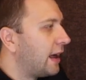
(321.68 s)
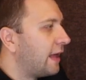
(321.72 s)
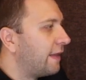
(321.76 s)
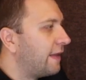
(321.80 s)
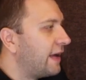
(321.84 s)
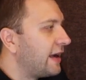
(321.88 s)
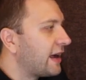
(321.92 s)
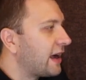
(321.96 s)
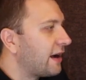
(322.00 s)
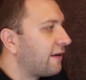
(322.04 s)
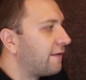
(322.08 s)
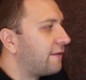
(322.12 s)

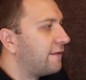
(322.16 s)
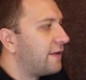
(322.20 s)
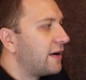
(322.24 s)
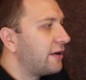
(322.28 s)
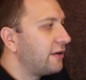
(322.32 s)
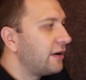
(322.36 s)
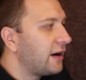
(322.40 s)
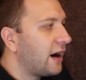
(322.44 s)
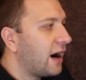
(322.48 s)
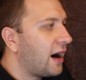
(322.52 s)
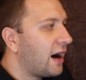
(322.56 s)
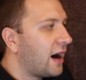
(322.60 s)
They have
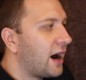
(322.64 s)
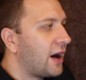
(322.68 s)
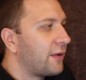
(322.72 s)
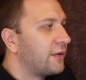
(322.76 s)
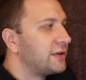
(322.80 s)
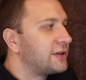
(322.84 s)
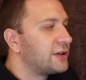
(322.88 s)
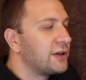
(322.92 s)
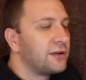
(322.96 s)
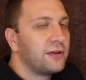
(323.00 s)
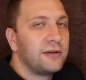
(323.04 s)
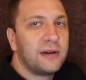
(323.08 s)
very high
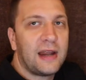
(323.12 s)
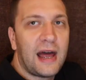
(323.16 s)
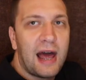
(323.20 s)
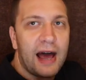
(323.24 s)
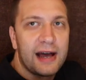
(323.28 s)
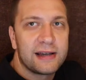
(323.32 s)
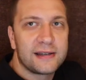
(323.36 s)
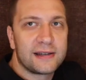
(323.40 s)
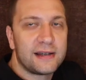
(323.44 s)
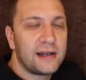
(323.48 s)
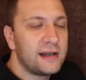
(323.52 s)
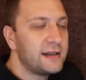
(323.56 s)
return on
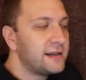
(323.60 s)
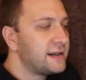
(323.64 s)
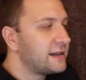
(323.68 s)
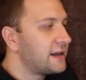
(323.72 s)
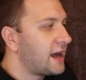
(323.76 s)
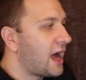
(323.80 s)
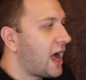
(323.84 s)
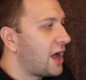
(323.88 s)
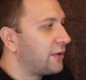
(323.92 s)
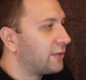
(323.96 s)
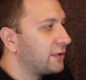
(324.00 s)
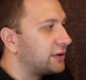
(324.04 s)
assets
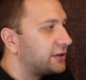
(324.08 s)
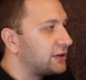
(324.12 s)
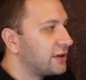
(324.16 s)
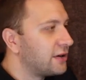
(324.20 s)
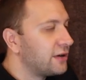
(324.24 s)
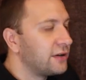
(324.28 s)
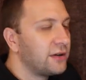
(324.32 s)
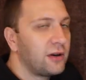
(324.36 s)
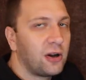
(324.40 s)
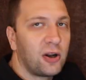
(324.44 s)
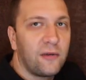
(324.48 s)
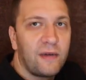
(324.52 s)
and
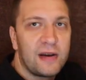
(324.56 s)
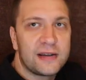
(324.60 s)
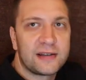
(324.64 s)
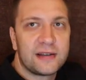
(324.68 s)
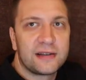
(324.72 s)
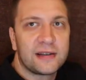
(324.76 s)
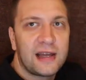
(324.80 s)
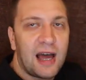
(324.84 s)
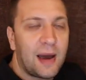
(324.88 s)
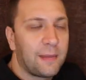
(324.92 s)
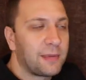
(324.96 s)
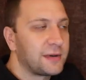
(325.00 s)
return on
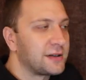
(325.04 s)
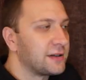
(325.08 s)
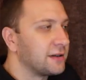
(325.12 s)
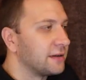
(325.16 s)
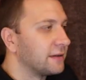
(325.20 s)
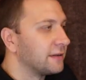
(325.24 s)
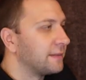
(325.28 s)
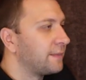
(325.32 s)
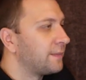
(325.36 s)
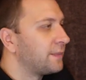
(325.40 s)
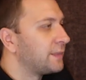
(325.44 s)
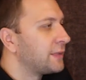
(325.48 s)
invested
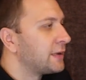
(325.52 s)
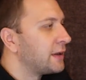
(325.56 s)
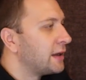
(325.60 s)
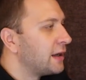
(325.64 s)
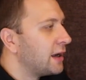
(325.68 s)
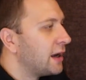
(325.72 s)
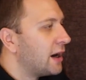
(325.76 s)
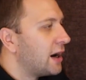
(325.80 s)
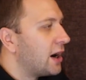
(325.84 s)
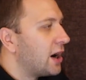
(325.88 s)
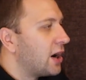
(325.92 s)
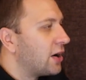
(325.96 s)
capital.
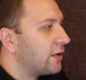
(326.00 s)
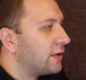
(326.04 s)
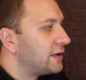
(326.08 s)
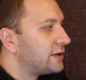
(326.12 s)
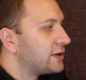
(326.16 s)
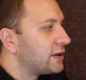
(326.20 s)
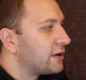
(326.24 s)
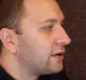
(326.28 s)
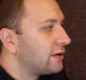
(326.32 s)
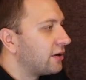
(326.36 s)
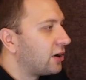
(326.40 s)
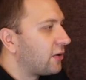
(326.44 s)

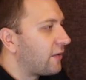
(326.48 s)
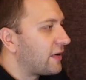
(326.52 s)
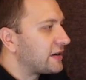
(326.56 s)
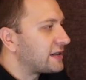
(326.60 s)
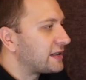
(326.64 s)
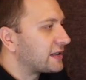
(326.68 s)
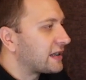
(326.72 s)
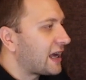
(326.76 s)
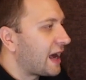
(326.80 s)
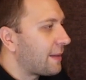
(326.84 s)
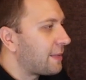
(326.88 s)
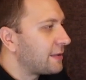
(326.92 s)
Return on
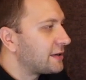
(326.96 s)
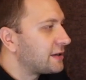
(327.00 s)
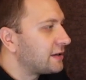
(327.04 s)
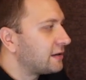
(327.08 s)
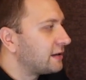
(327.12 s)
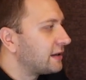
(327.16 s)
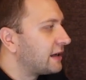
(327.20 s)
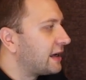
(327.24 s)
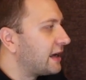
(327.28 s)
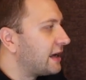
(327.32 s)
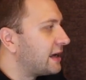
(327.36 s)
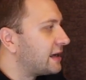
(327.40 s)
invested
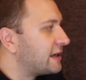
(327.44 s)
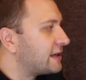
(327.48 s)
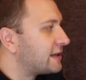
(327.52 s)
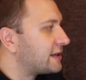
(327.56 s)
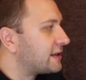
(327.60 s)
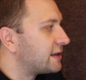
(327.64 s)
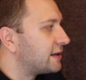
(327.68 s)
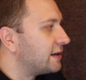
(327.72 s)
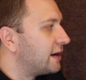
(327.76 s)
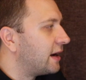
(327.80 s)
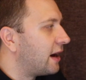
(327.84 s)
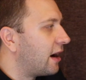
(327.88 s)
capital
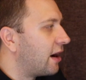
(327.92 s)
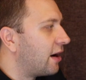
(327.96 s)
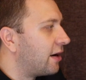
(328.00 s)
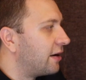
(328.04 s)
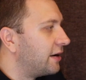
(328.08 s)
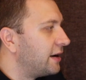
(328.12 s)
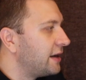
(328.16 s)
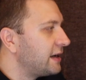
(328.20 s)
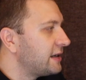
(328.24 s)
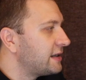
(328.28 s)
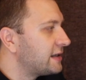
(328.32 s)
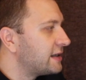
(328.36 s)
is
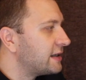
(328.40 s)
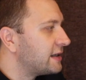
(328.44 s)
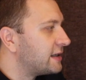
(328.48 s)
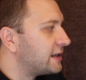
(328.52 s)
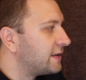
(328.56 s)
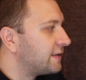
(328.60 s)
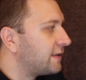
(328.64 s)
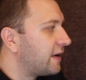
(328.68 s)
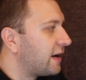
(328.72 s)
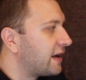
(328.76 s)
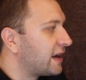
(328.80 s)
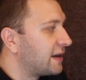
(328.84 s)
earnings
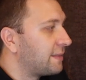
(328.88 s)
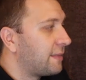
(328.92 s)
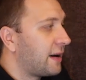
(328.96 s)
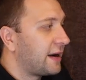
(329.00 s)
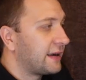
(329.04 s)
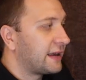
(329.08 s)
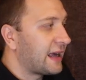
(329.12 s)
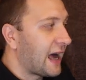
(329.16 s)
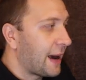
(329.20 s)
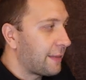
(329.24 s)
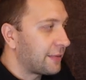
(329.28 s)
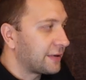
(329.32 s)
divided by
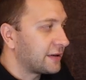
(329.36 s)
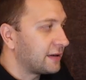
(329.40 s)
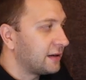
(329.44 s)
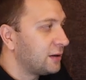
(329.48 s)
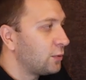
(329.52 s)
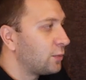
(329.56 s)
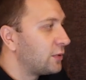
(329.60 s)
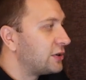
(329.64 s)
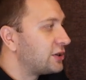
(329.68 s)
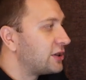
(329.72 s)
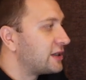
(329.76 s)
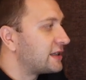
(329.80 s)
capital,
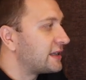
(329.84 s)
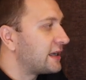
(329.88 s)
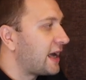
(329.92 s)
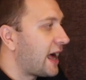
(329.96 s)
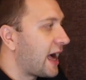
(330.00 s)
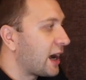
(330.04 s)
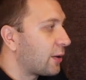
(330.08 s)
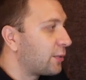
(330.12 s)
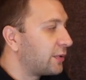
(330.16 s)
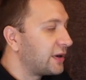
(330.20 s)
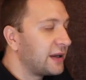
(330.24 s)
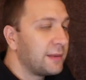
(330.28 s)
which is
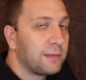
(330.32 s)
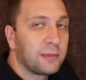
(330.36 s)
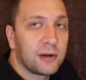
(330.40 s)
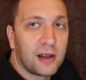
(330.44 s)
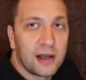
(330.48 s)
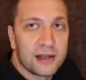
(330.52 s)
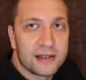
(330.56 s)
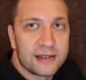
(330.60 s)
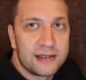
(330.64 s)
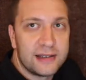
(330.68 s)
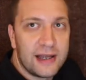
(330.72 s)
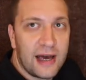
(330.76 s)
equity
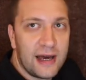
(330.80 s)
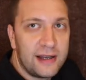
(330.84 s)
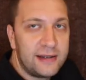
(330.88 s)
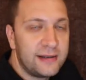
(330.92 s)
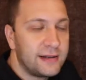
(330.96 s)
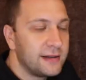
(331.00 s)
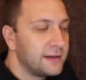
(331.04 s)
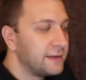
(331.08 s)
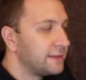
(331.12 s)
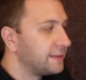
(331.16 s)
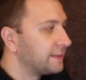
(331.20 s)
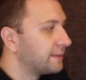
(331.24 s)
plus debt.